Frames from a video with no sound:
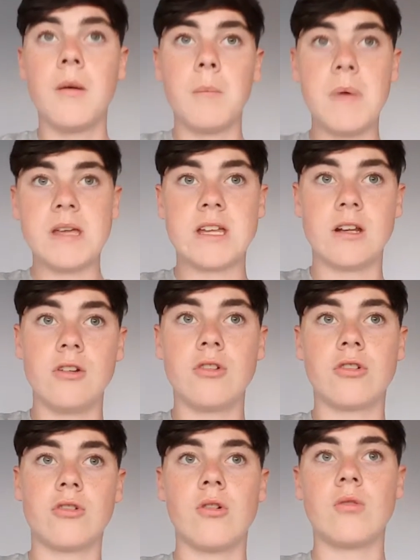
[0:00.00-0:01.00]
make it
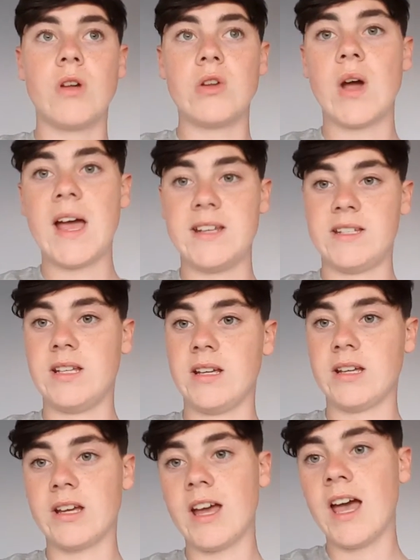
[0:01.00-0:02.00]
look good when you're editing
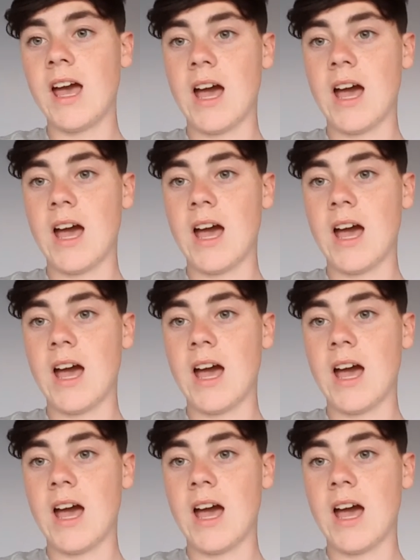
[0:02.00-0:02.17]
it,